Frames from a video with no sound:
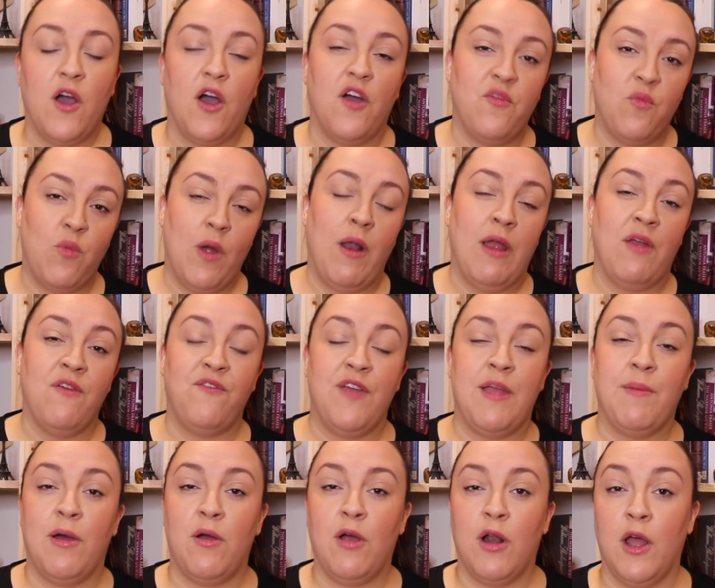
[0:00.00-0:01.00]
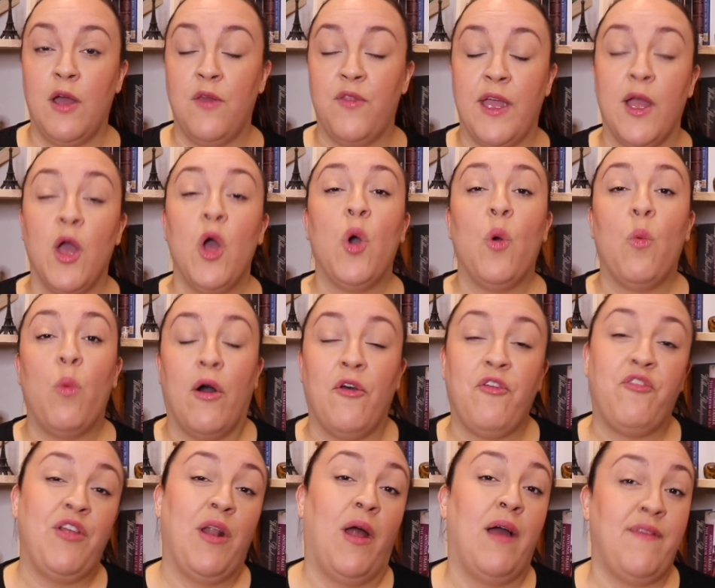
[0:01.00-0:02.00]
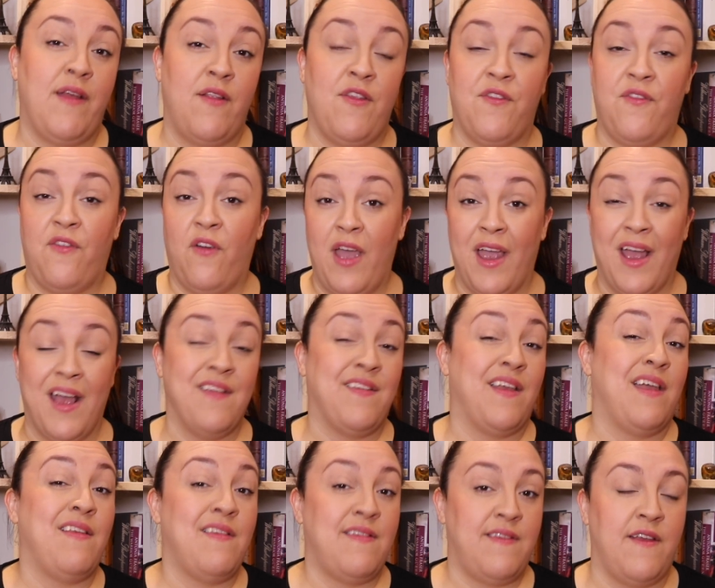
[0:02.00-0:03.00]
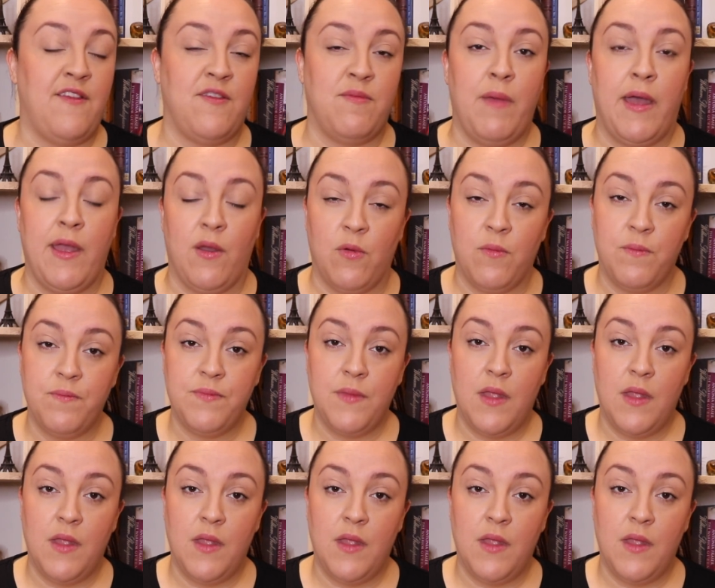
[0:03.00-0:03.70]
of wearing female clothing while still identifying as a cis male.